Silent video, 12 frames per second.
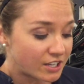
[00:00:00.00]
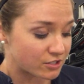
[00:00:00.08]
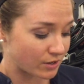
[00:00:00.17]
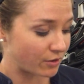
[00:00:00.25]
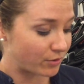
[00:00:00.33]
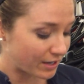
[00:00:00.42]

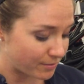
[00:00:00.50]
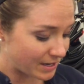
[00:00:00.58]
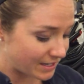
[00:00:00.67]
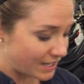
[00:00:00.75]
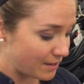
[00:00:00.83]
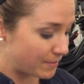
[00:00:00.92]
So I'd
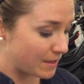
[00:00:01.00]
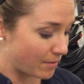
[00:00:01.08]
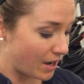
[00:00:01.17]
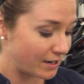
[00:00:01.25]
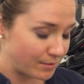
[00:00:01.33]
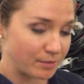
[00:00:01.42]
recommend keep them
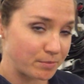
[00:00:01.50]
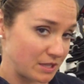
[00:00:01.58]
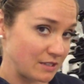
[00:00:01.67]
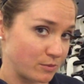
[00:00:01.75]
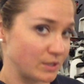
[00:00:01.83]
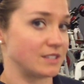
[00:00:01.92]
on. I'm gonna put
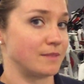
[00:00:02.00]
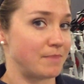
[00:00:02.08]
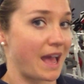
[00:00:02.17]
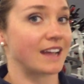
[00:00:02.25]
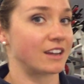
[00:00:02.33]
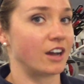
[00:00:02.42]
these ones
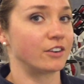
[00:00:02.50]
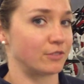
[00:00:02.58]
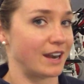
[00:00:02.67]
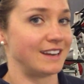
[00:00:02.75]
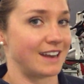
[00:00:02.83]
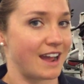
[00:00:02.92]
back on
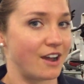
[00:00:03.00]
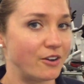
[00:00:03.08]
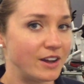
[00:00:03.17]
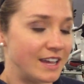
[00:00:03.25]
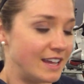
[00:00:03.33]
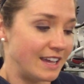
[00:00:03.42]
right now
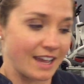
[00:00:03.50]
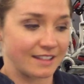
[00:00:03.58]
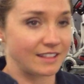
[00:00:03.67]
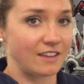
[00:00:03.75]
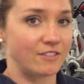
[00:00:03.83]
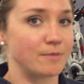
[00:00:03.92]

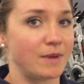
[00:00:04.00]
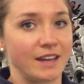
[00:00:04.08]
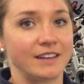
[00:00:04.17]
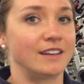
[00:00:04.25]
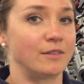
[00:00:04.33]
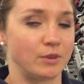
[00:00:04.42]
and leave them on.